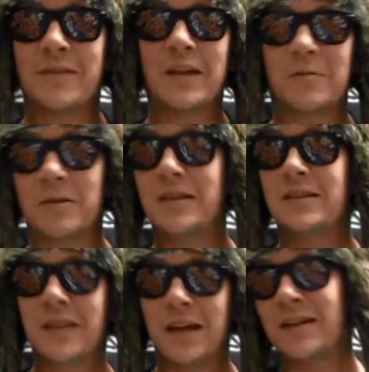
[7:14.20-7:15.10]
had
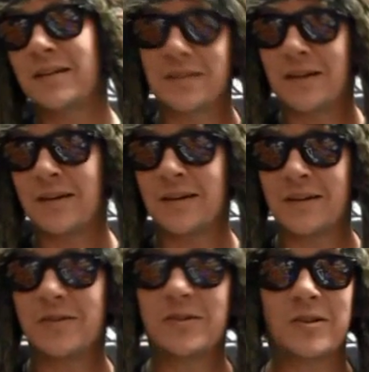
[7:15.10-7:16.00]
released that
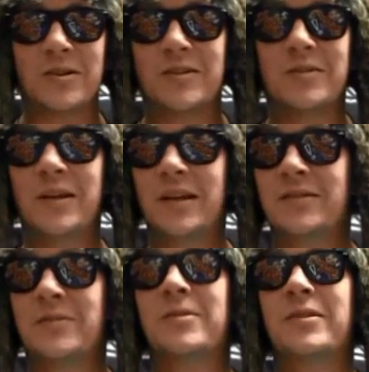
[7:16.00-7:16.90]
other shirt 2
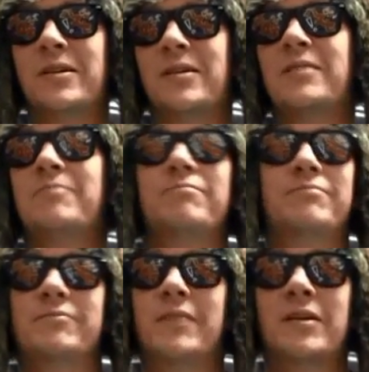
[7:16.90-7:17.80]
days earlier,
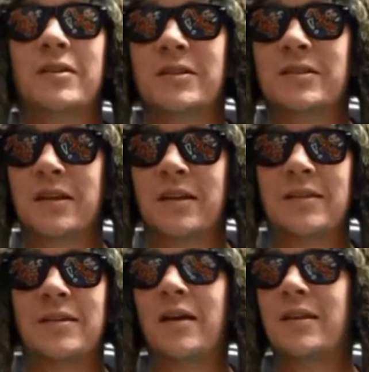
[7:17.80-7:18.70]
I could have just
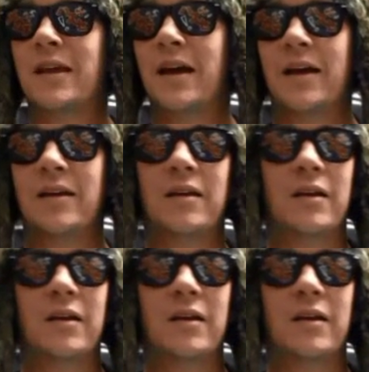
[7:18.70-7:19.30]
got that.